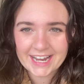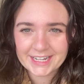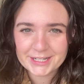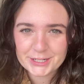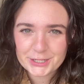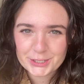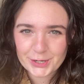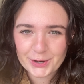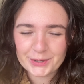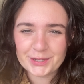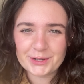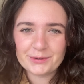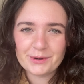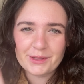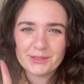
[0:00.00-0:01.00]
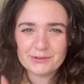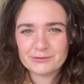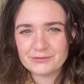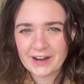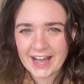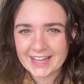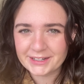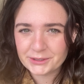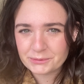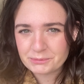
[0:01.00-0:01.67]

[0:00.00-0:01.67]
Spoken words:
I could show you the final